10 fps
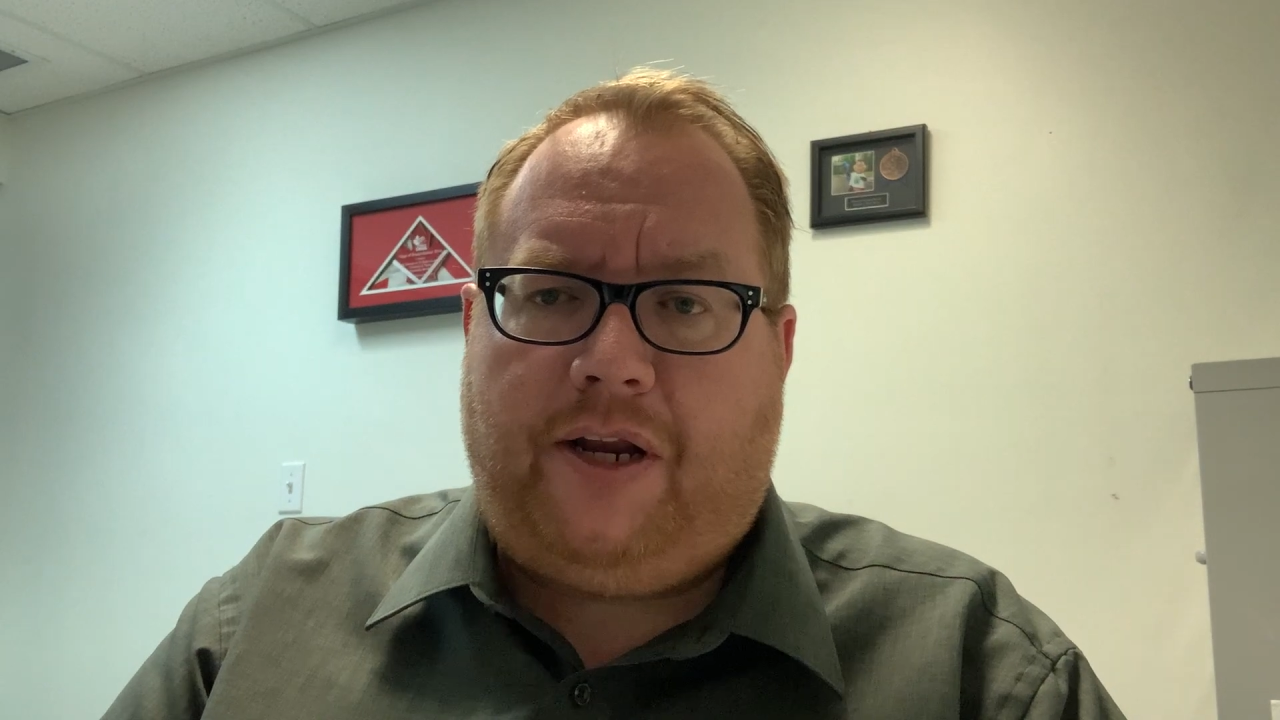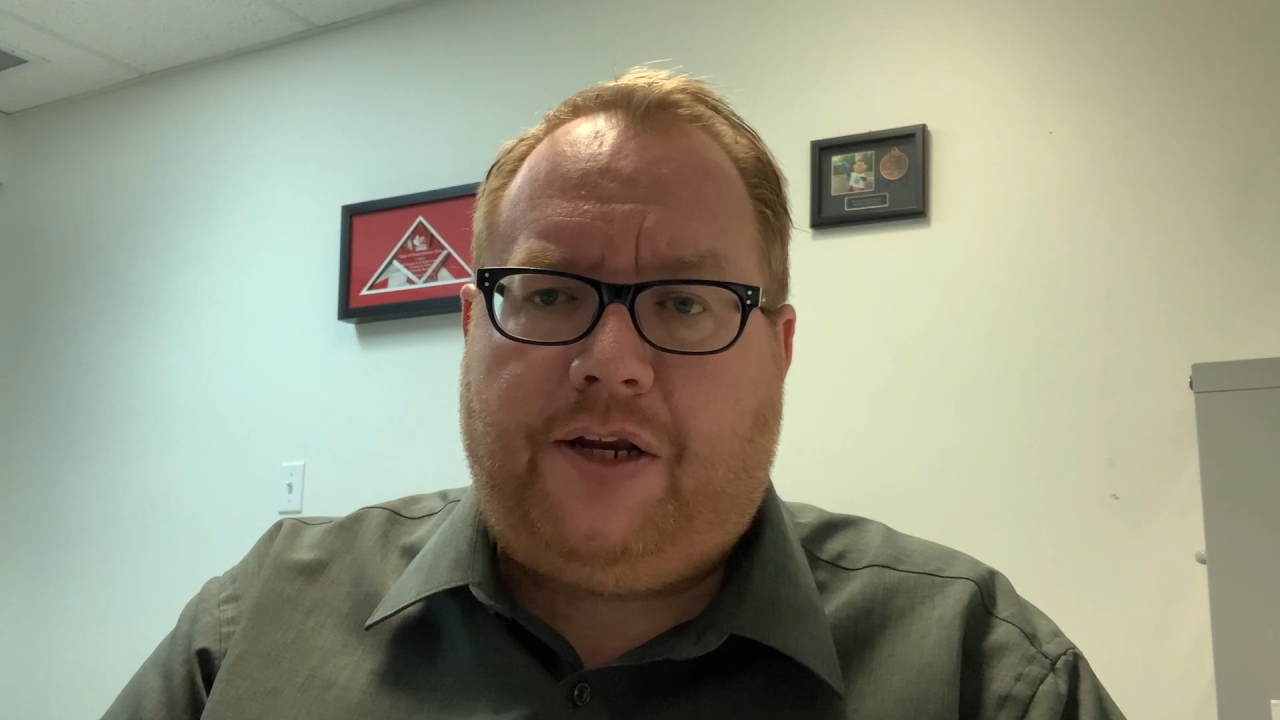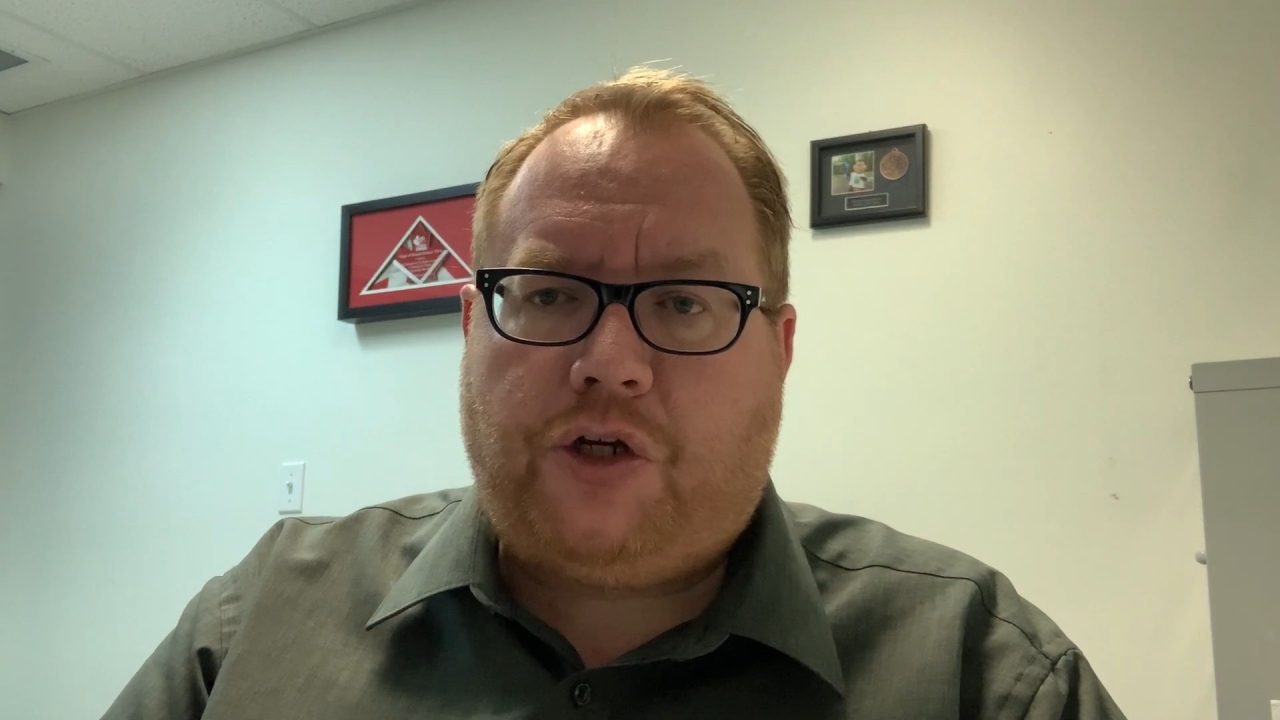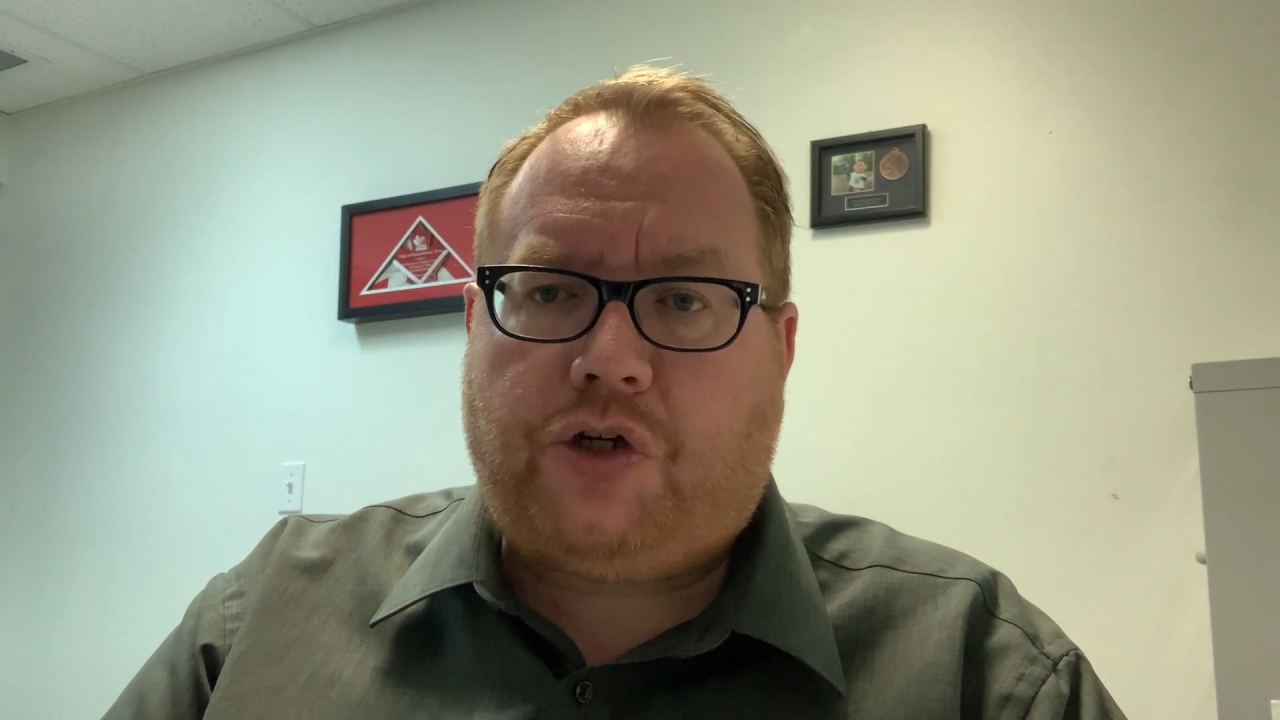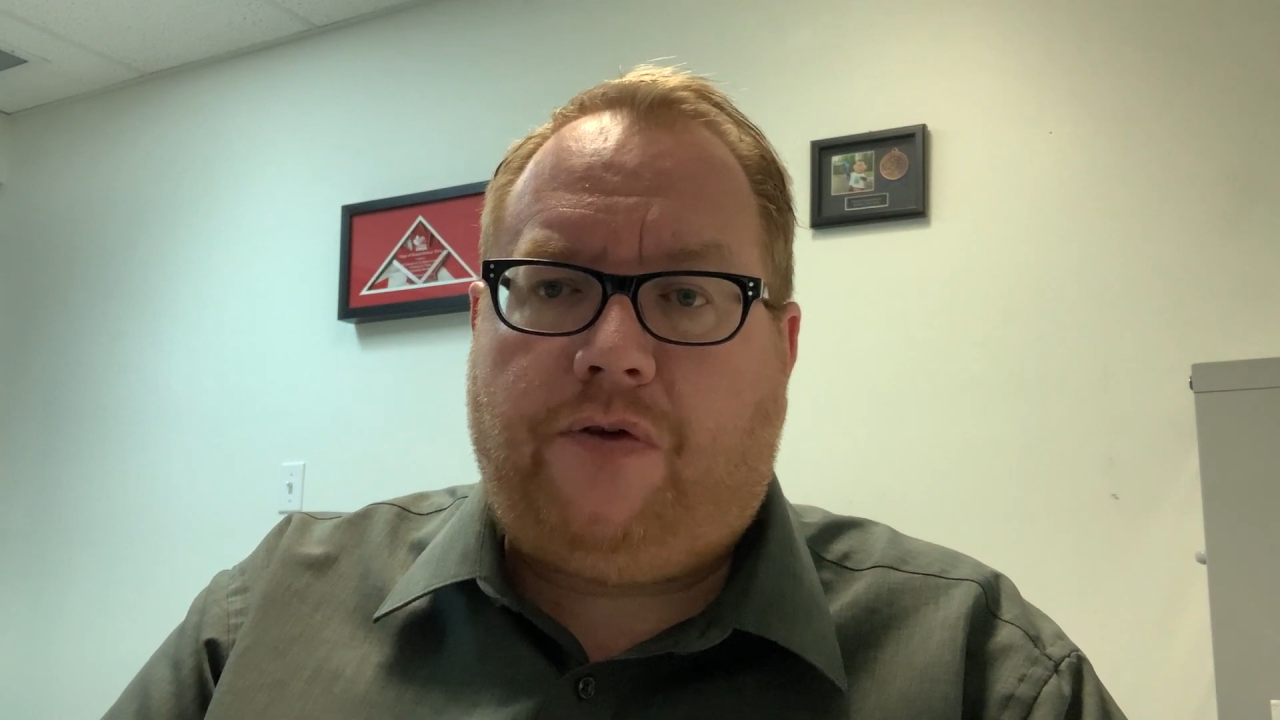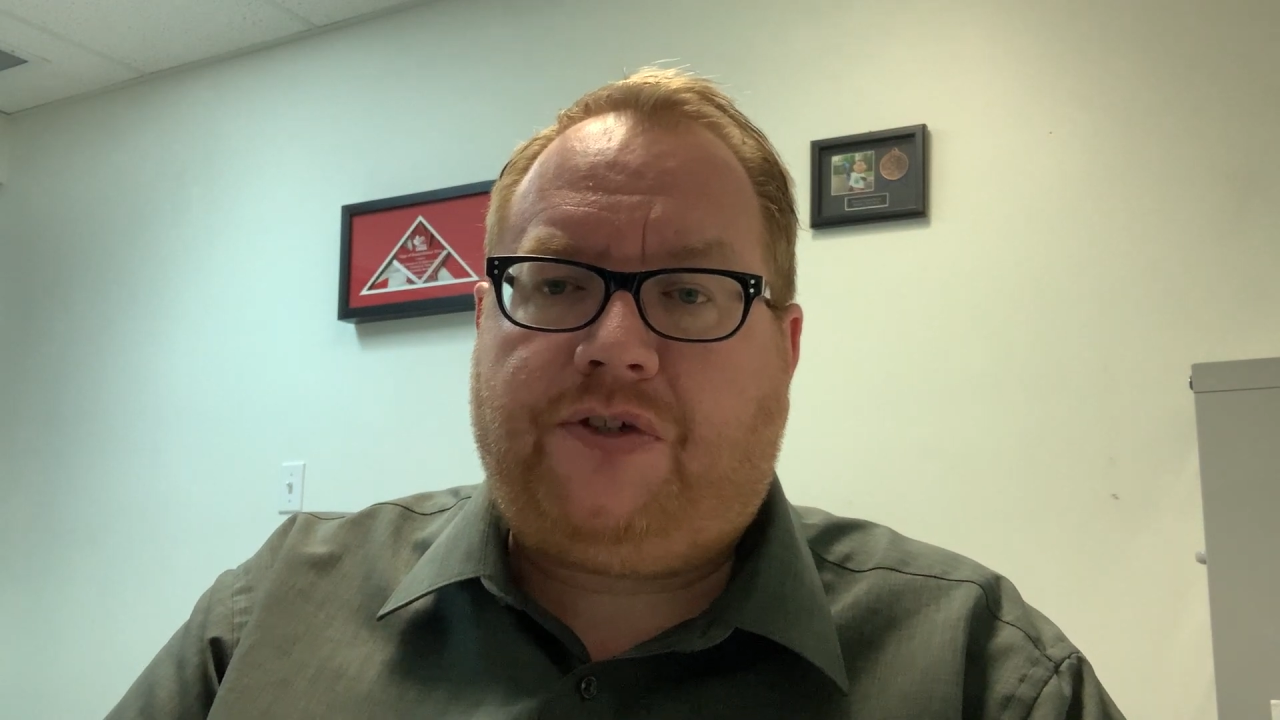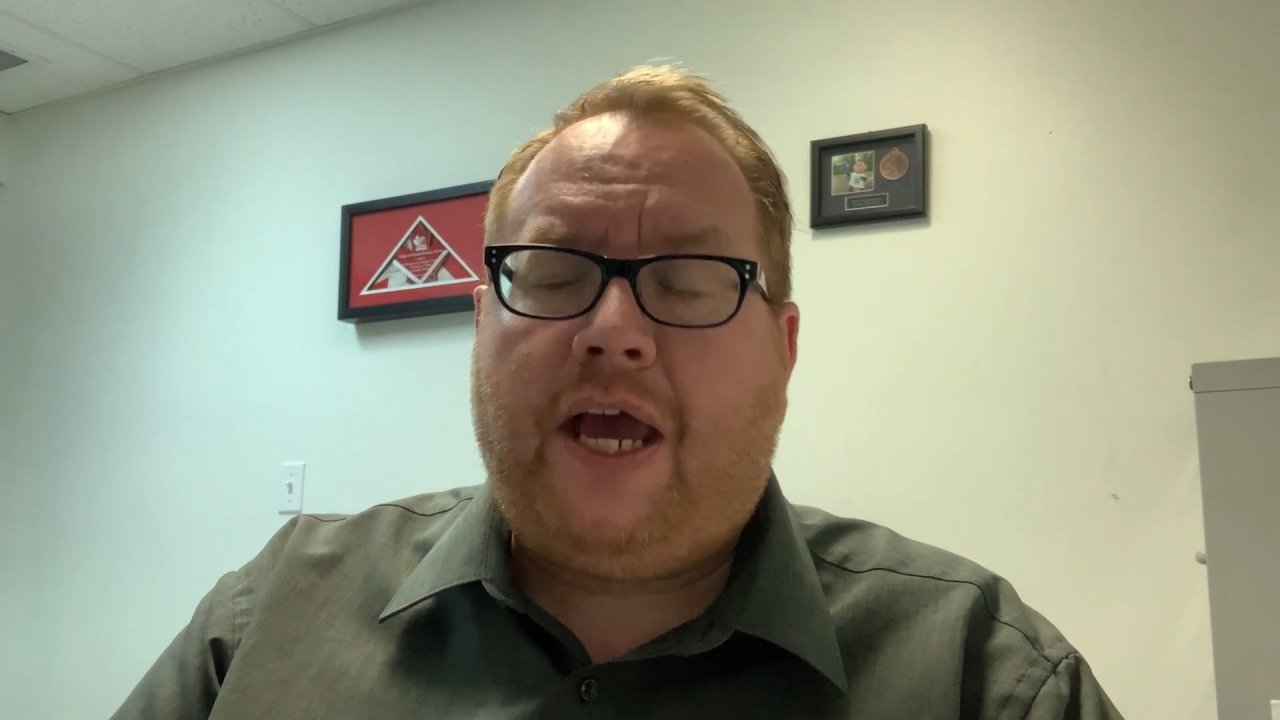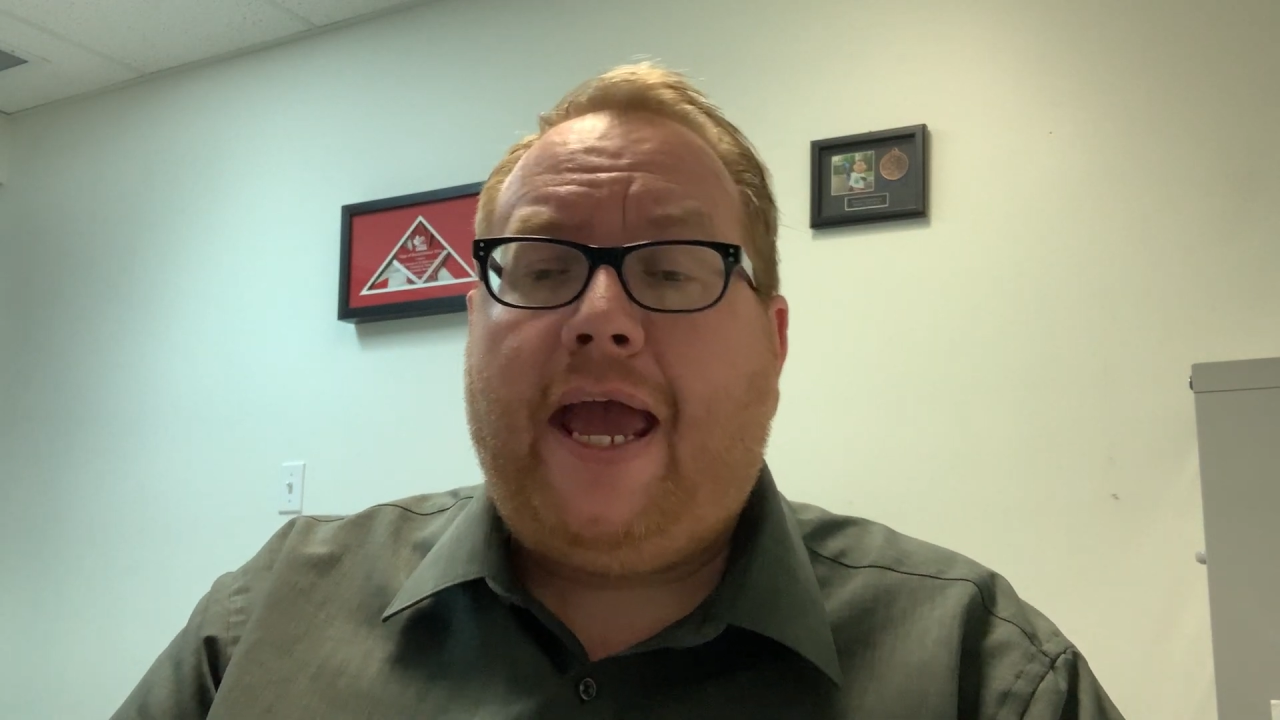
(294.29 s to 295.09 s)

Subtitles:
initiatives